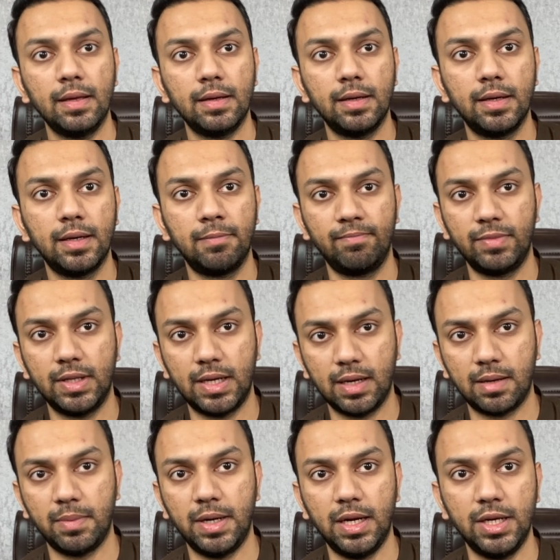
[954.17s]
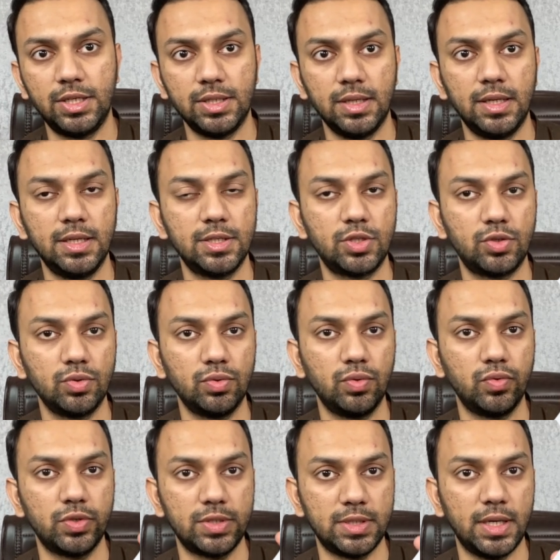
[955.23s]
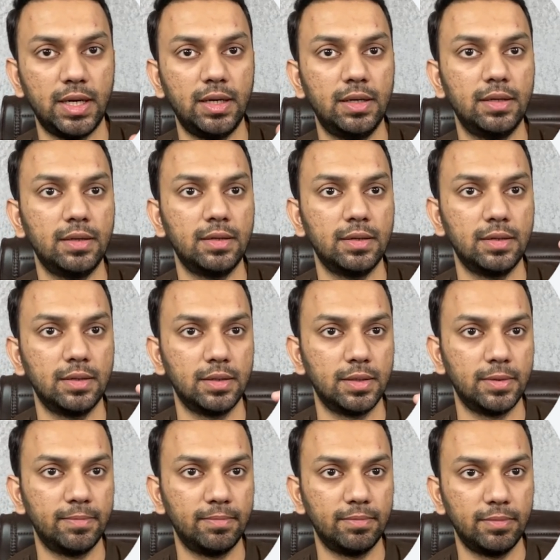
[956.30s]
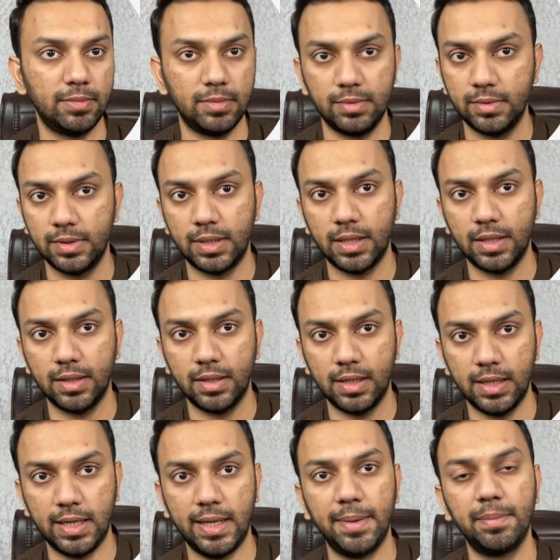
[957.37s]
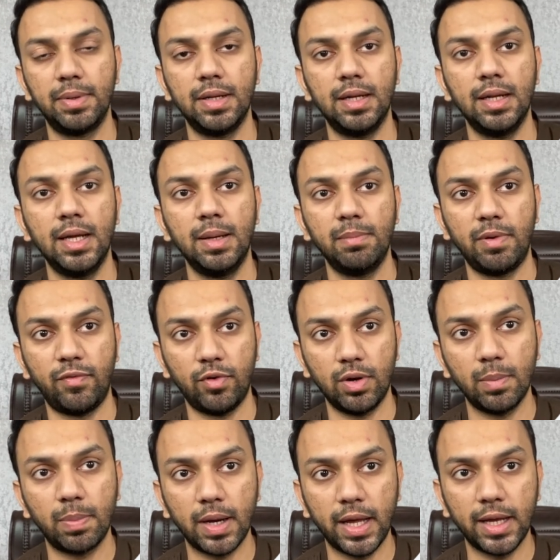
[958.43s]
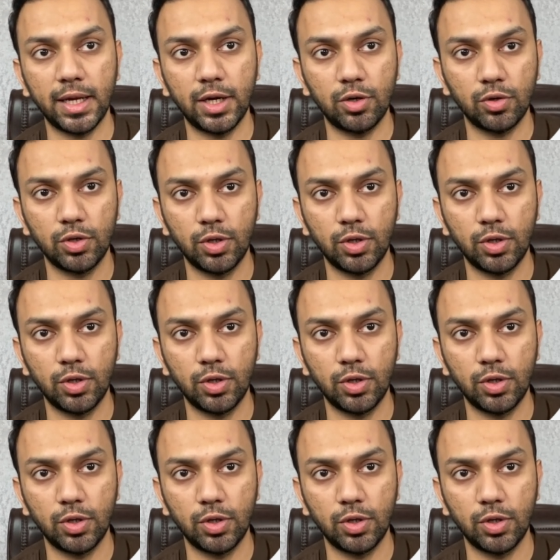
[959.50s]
the recommendation is to send the label before applying it on